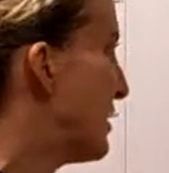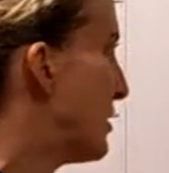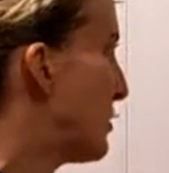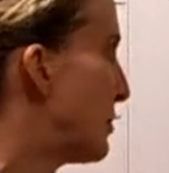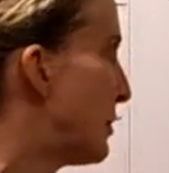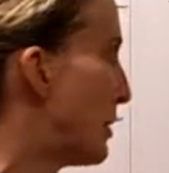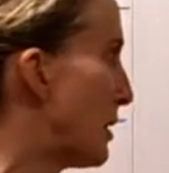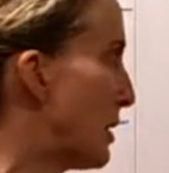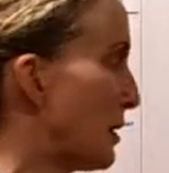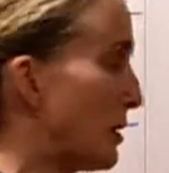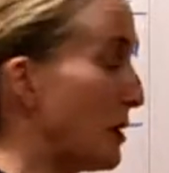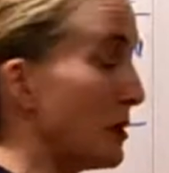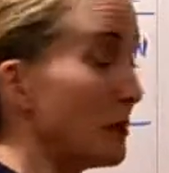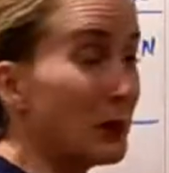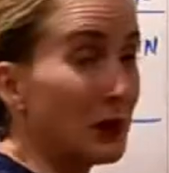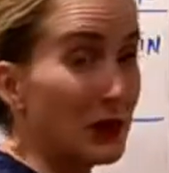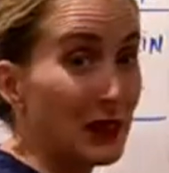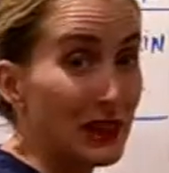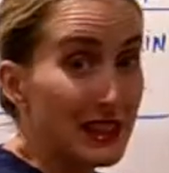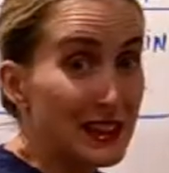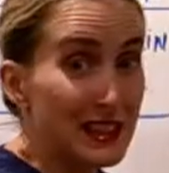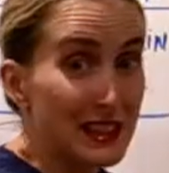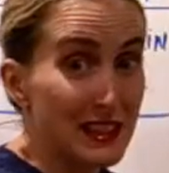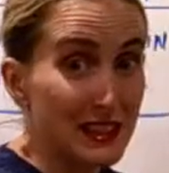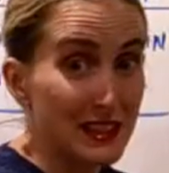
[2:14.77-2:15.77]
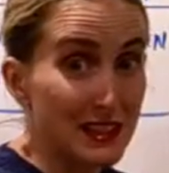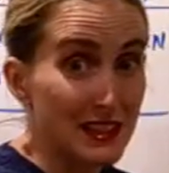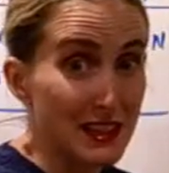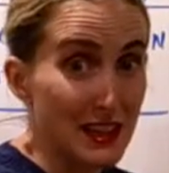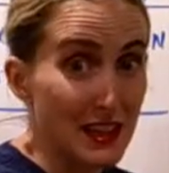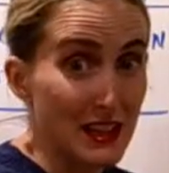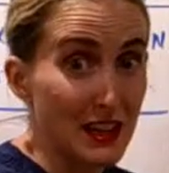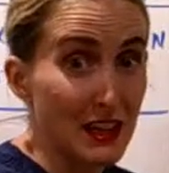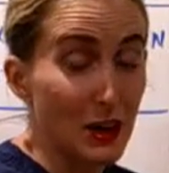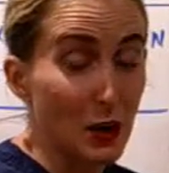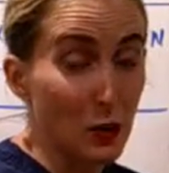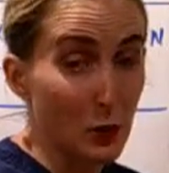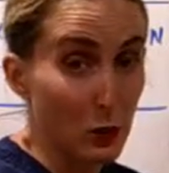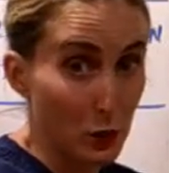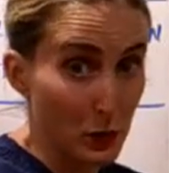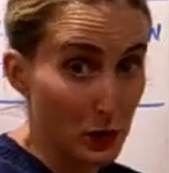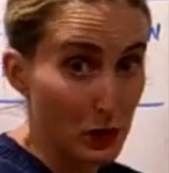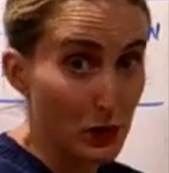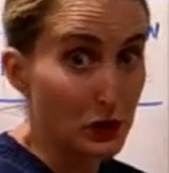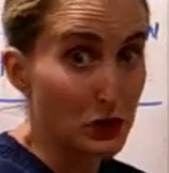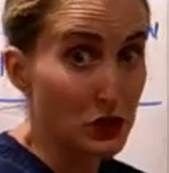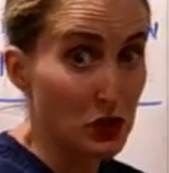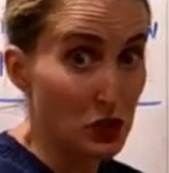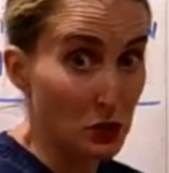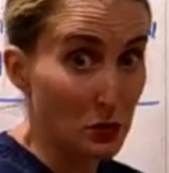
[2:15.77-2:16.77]
But a malignancy, a
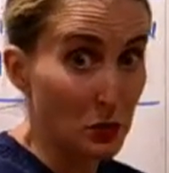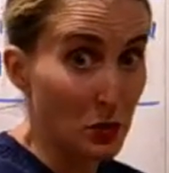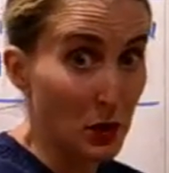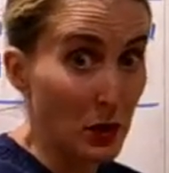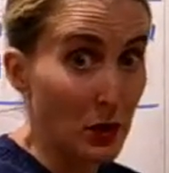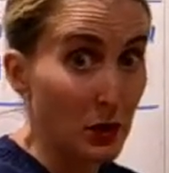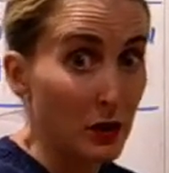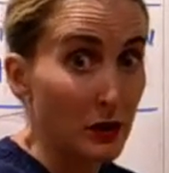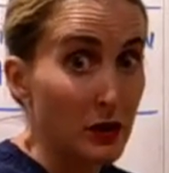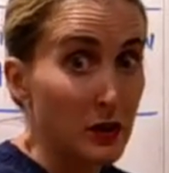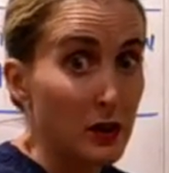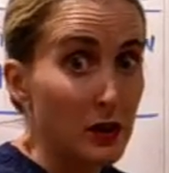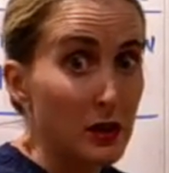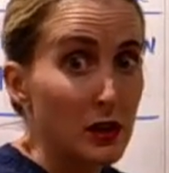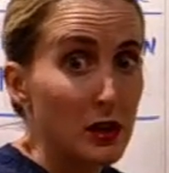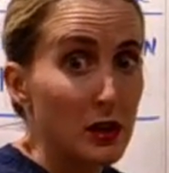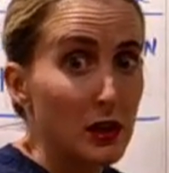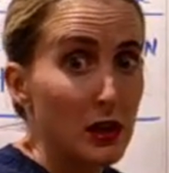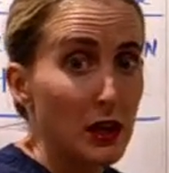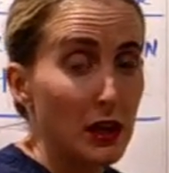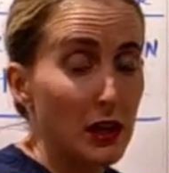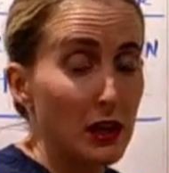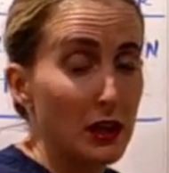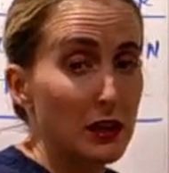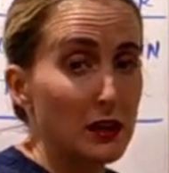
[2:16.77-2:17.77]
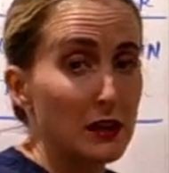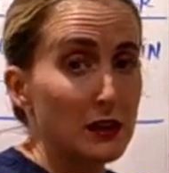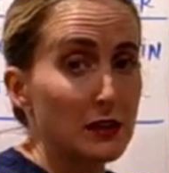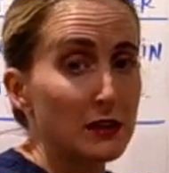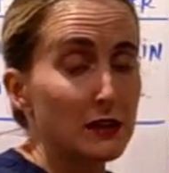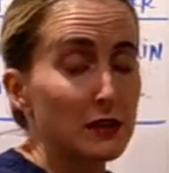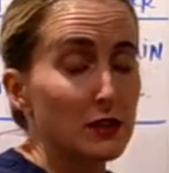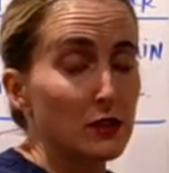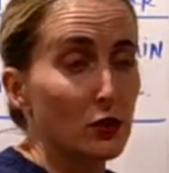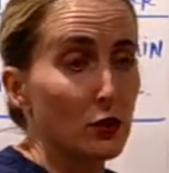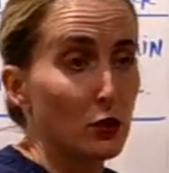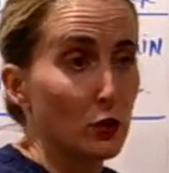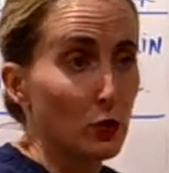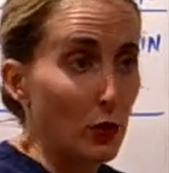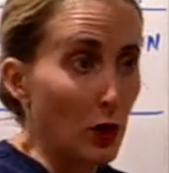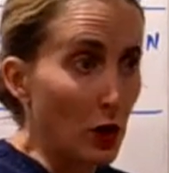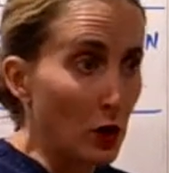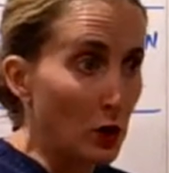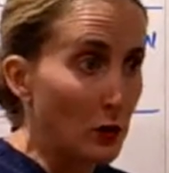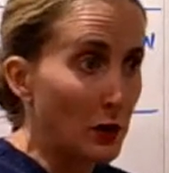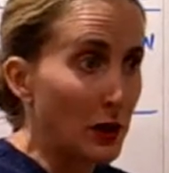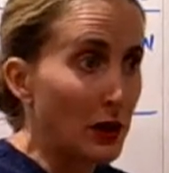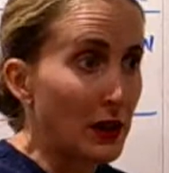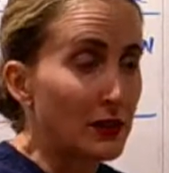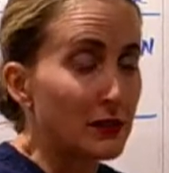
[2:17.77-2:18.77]
real tumor, is
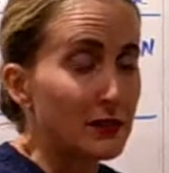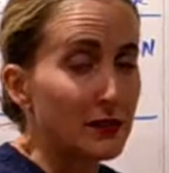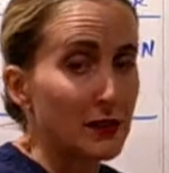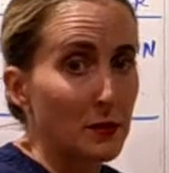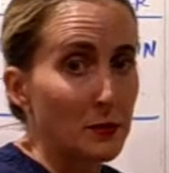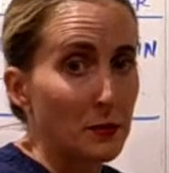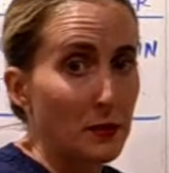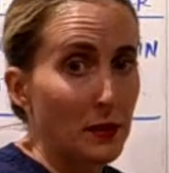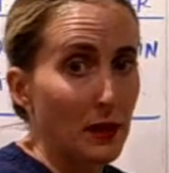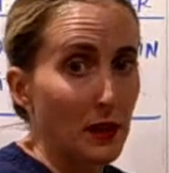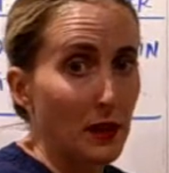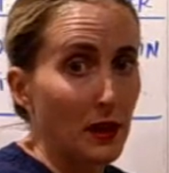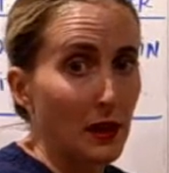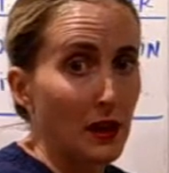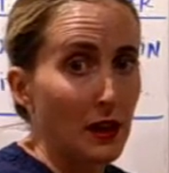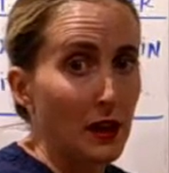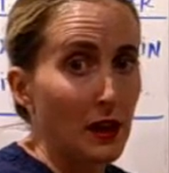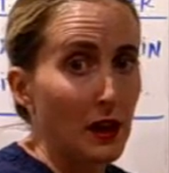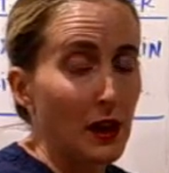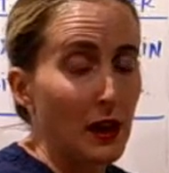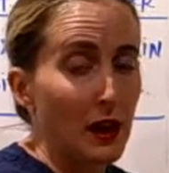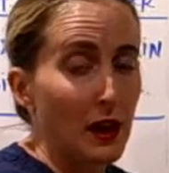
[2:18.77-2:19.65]
growing something